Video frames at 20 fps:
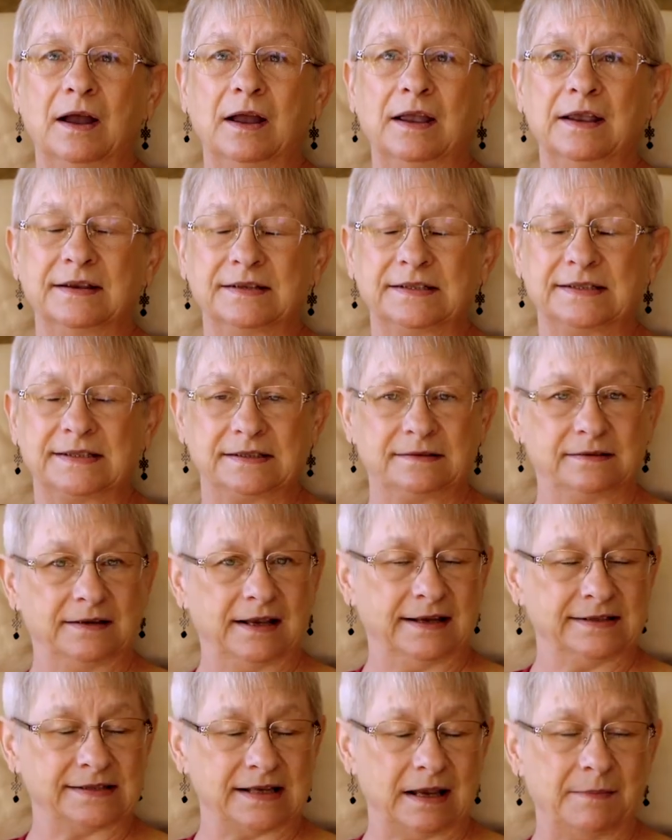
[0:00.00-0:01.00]

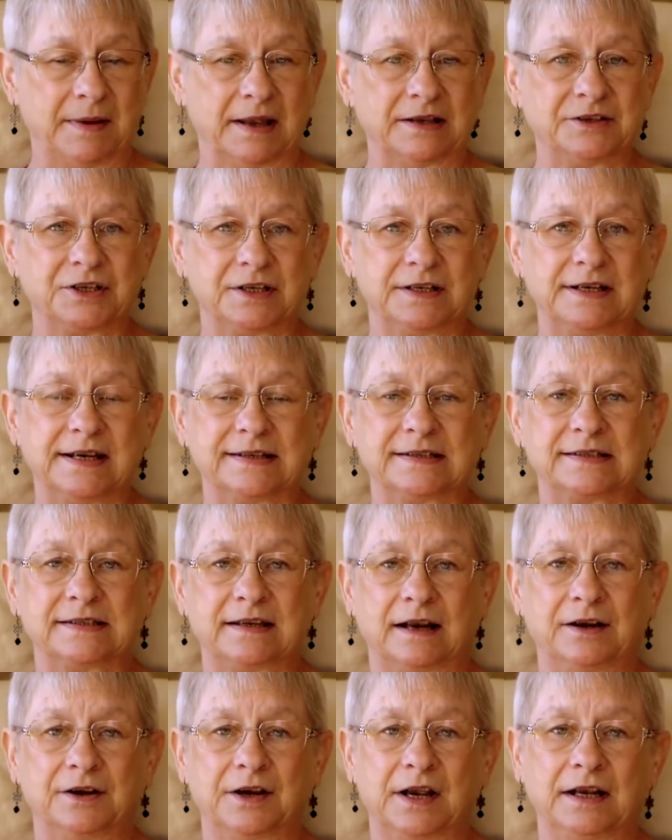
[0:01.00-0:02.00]
as I mentioned, his
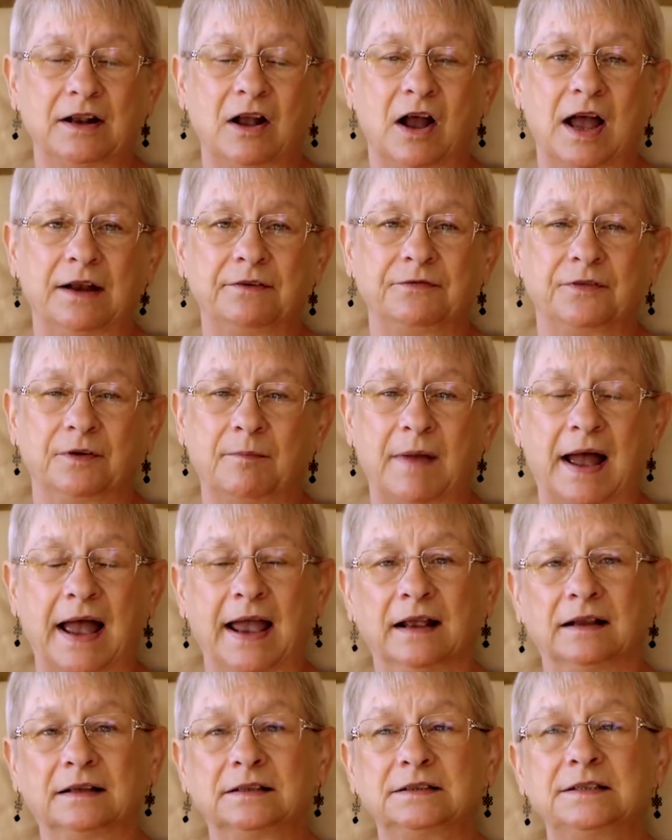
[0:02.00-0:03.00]
stutter had gone from
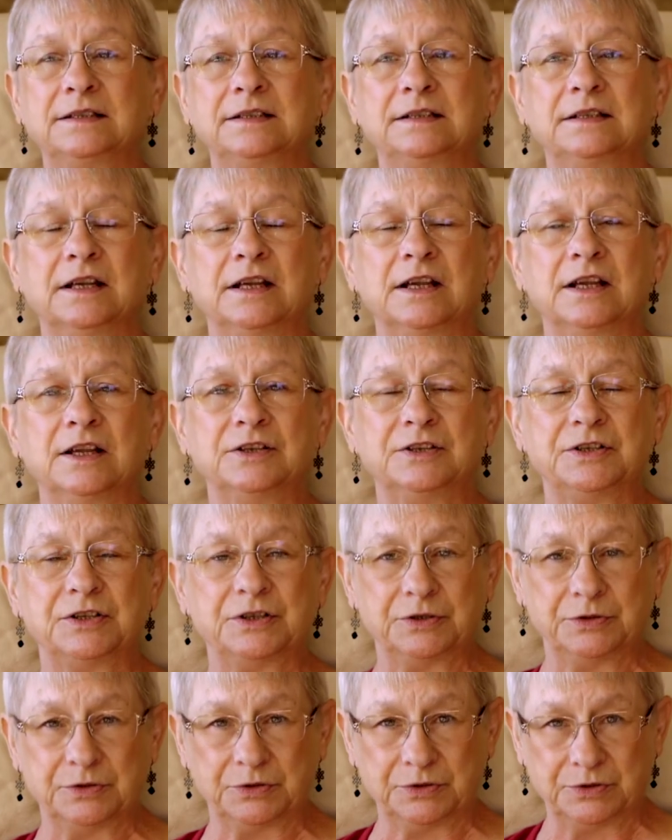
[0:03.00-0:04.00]
mild
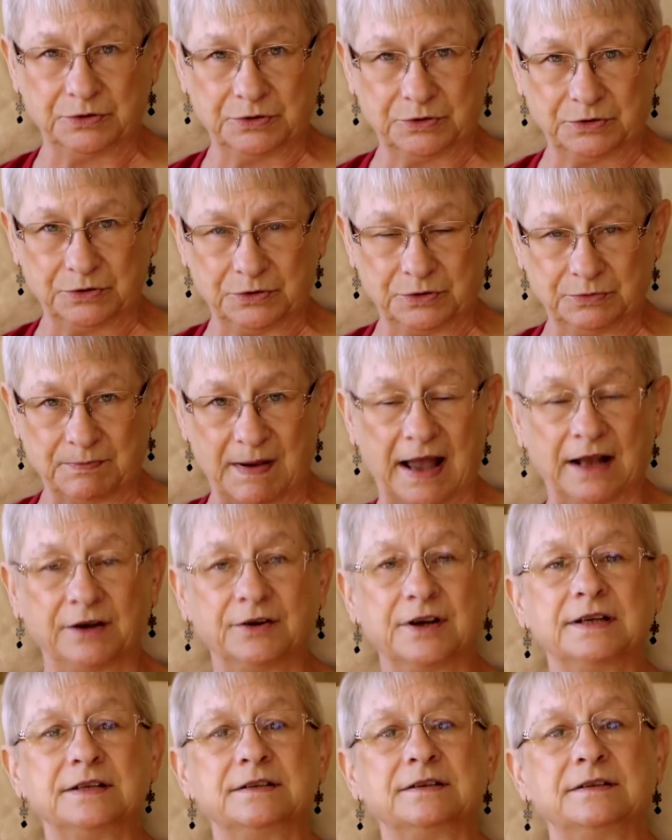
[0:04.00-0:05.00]
to
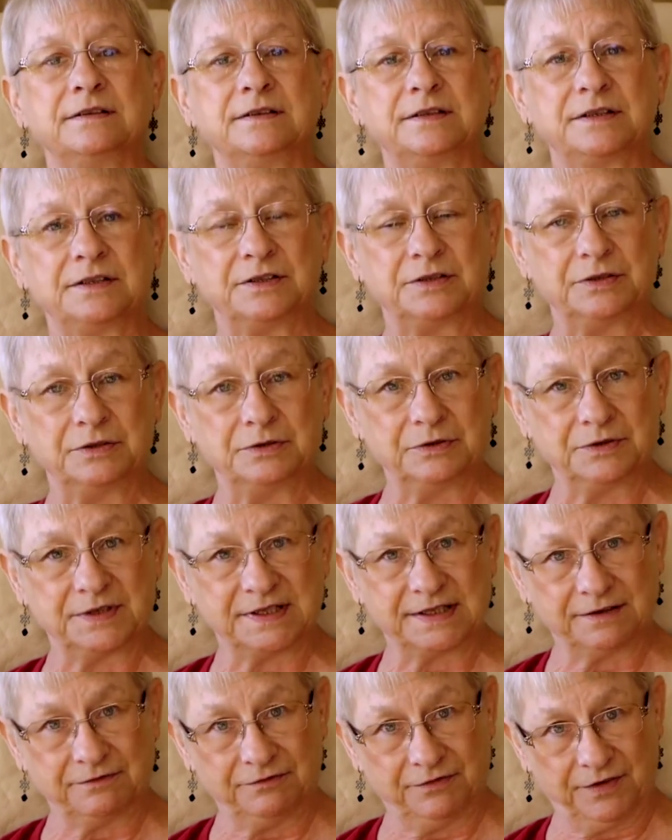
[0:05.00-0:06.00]
moderate to
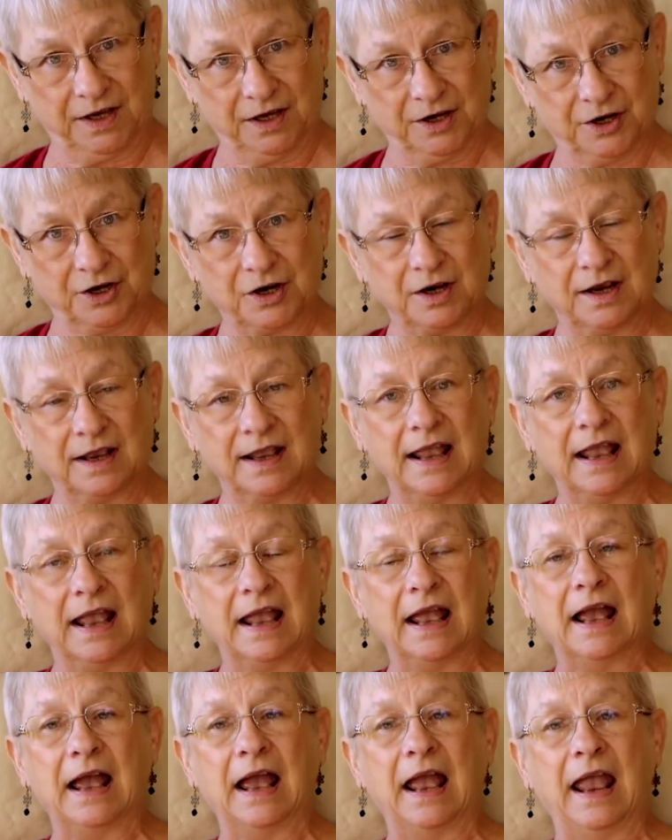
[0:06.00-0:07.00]
severe.
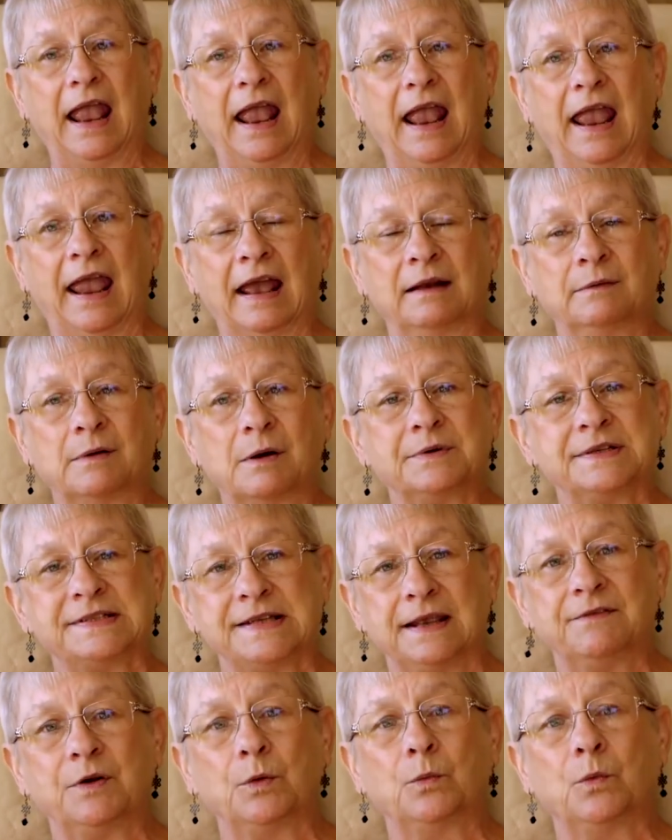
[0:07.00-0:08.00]
And what was
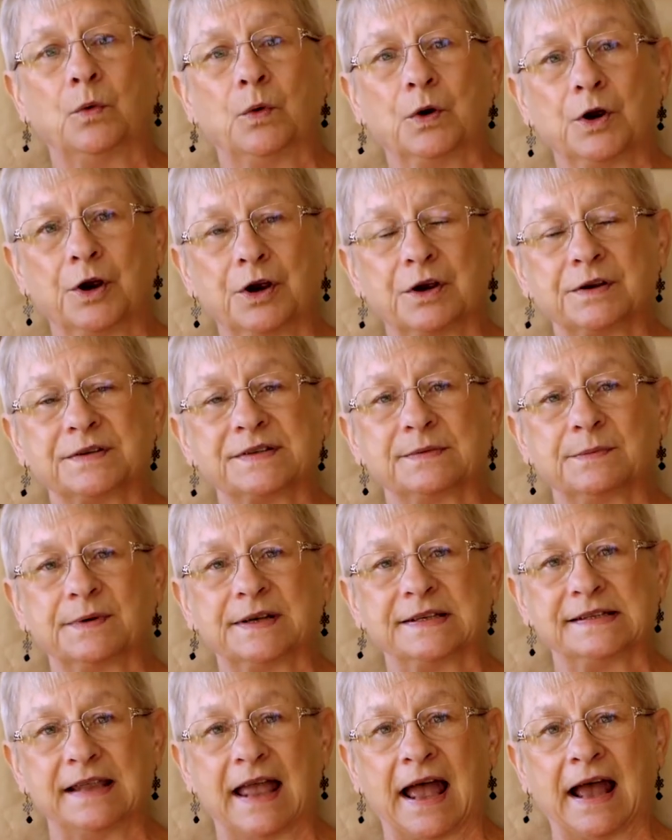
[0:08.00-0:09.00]
even worse
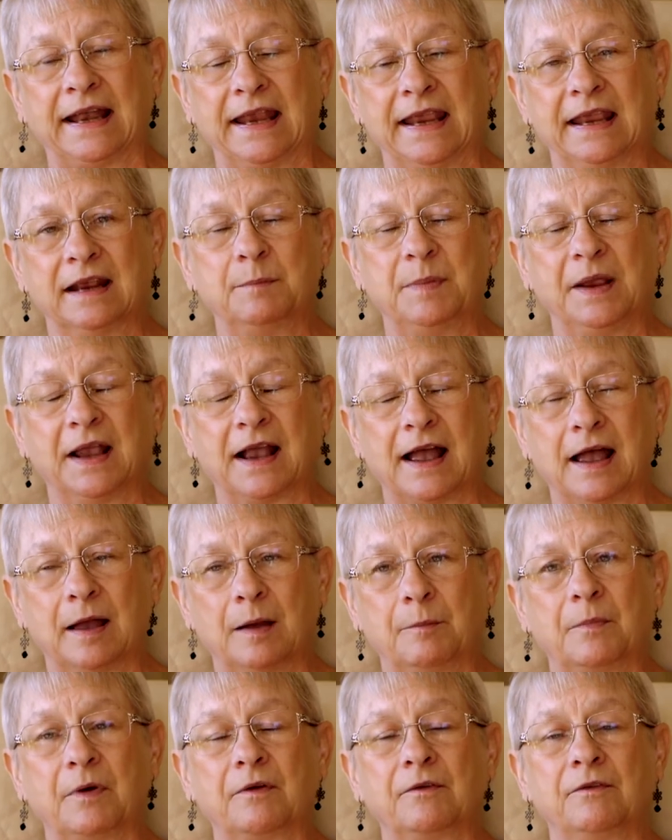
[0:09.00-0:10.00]
was that he had
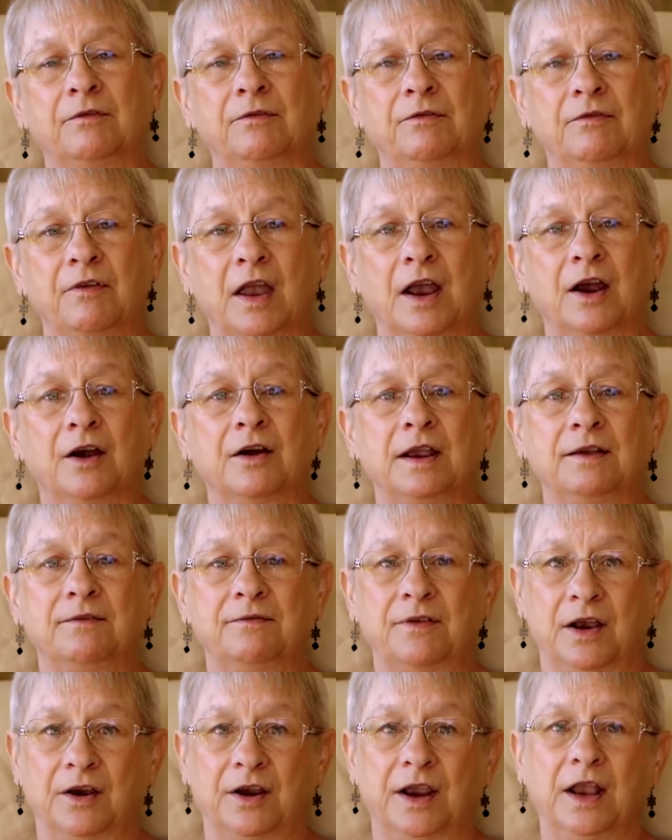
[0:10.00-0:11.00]
become very,
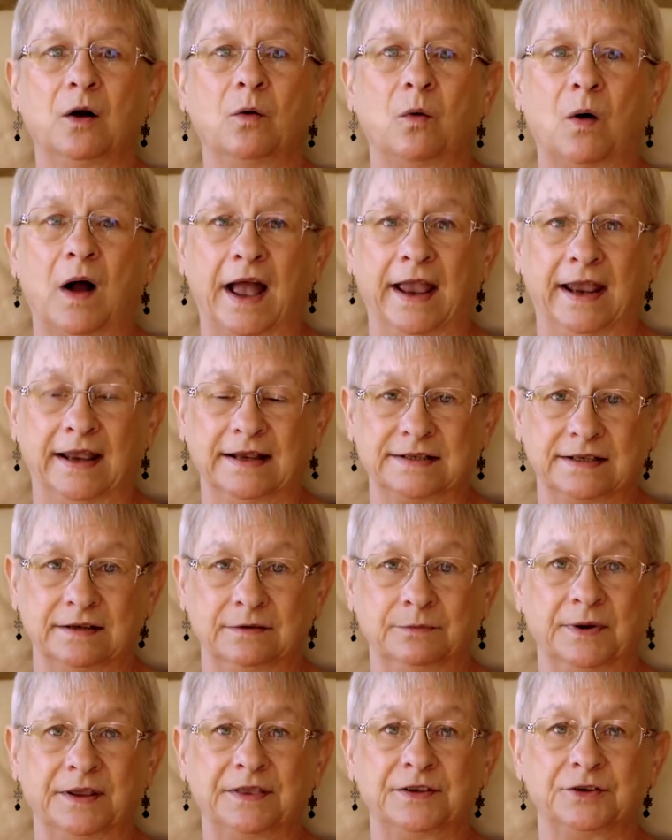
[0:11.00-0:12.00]
very quiet
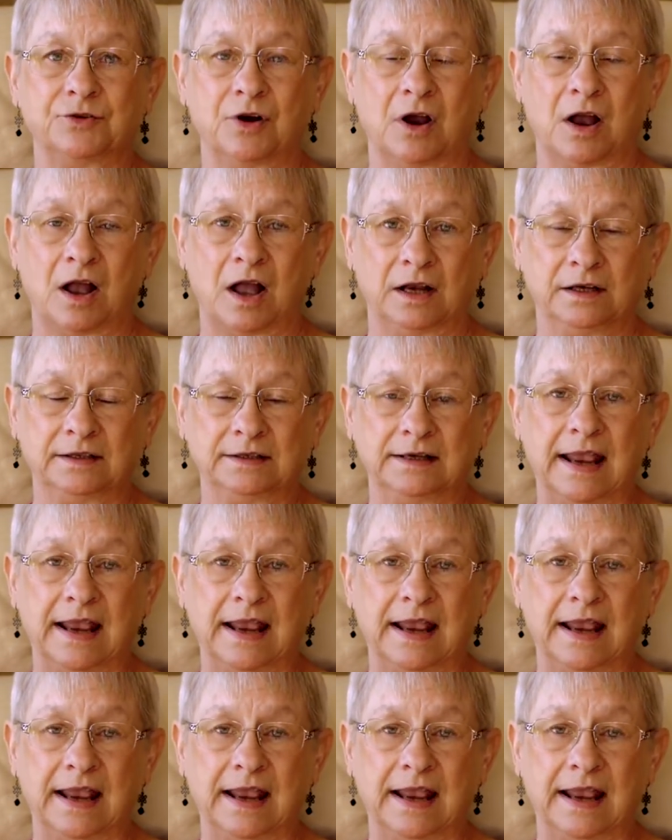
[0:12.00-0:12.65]
and withdrawn.